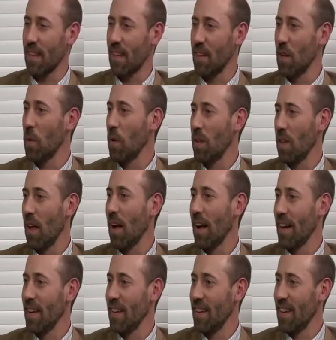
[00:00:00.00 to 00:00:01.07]
lower
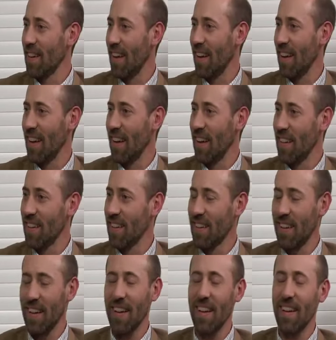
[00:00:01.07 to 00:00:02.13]
line
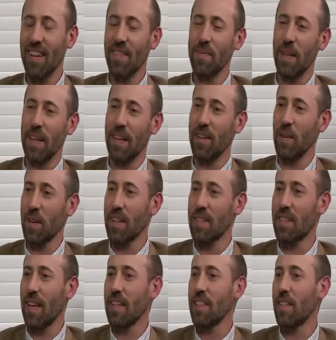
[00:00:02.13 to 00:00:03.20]
in an
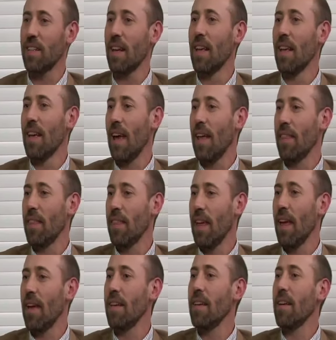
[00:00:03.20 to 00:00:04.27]
organization. And
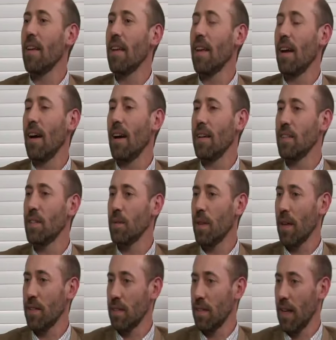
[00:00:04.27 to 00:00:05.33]
then in
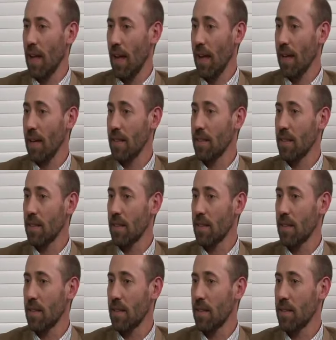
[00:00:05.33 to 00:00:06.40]

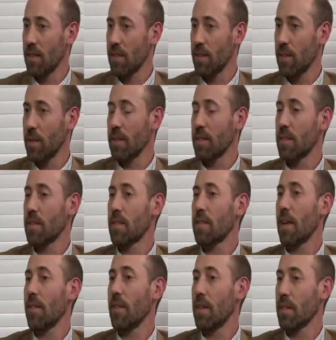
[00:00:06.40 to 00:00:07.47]

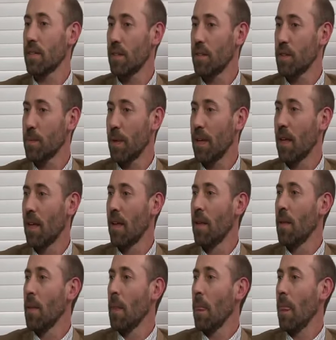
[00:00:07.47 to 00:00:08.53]
2007, excuse me,
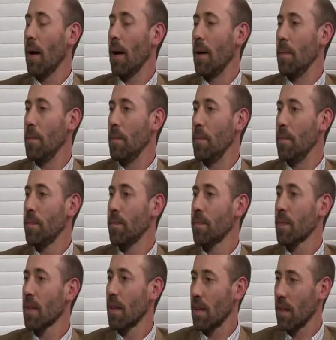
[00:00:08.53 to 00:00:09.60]

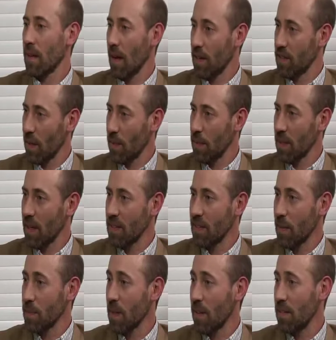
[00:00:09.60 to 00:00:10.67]
got a job at the
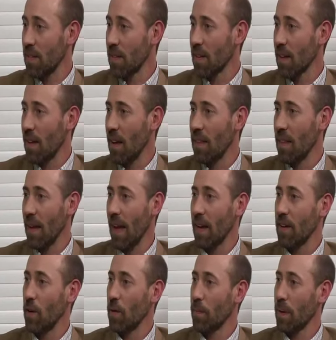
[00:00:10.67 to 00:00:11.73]
Kitsap Sun. They
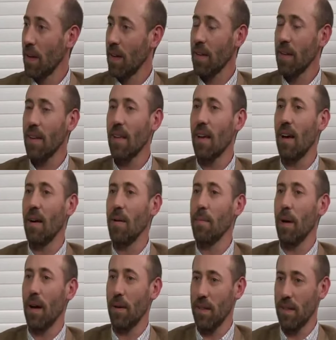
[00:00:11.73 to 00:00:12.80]
had an opening.
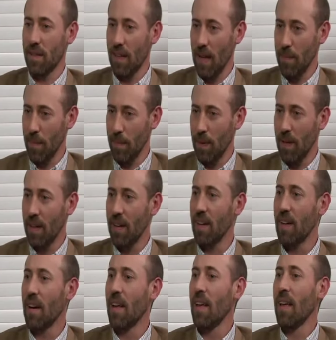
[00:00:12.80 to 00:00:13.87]
I came up
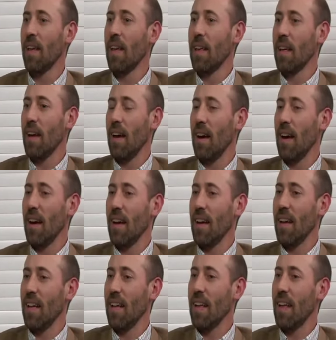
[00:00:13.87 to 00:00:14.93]
here,
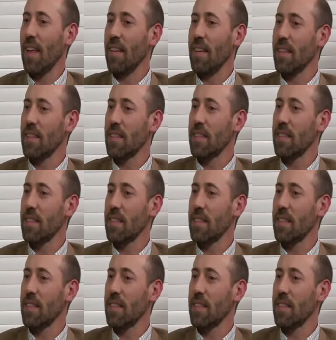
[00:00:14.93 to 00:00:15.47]
and